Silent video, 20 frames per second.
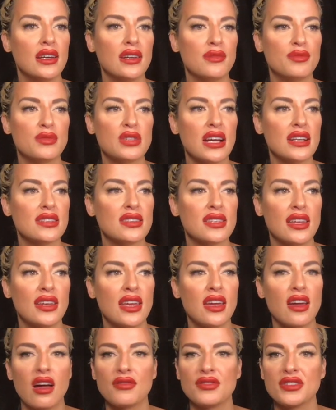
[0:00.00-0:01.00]

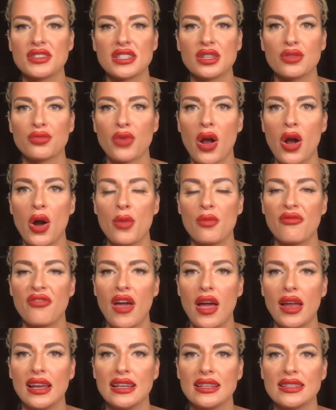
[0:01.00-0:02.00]
Tuscany, obviously Rome,
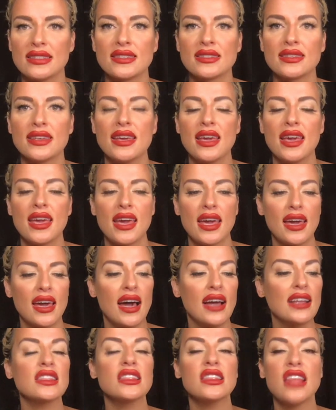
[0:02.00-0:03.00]
Venice.
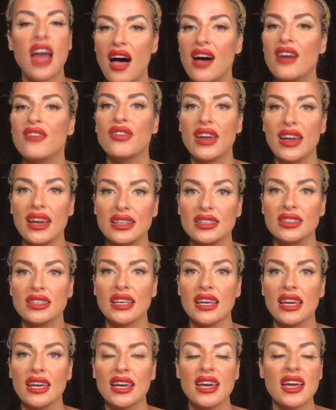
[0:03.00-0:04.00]
I love
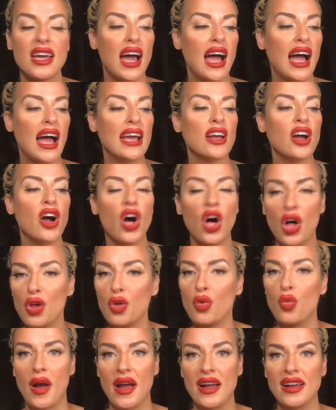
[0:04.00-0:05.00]
Italy. I
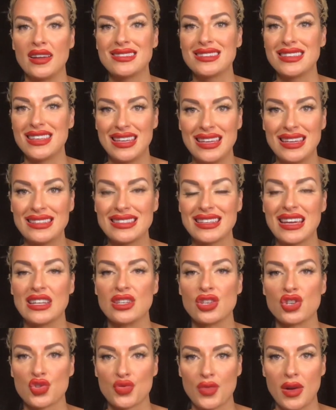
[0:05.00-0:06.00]
always eat
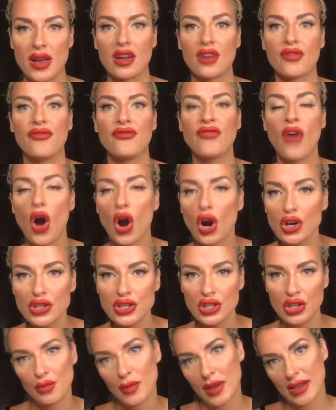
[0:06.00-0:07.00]
and drink far
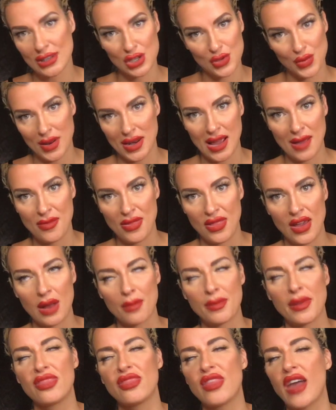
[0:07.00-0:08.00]
too much when I'm there,
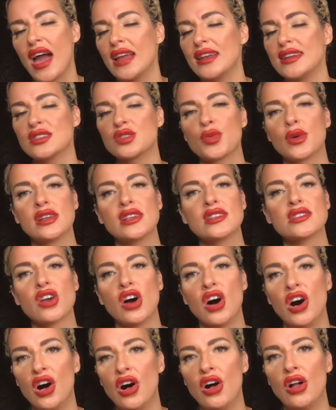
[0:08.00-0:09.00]
but that is what it's
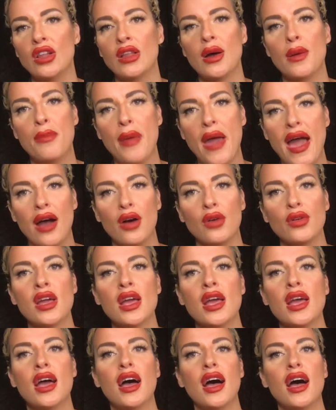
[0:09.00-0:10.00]
all about.
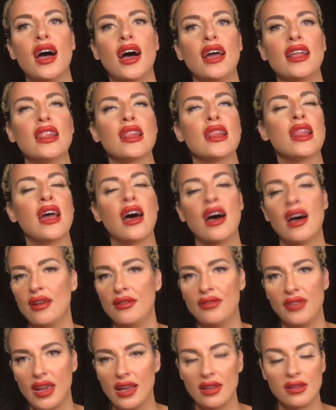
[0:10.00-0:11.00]
I
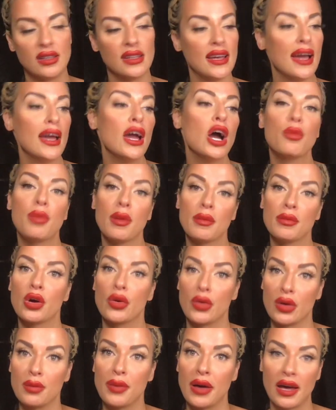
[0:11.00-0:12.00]
love Italy. I hope I'm
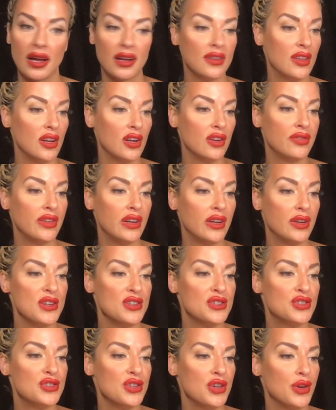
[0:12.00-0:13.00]
going back there very
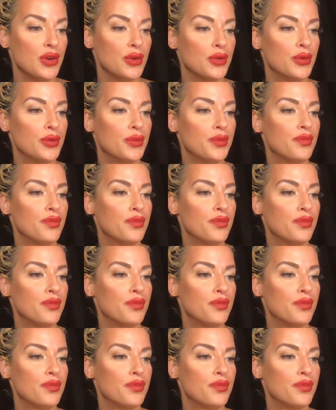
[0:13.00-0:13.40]
soon.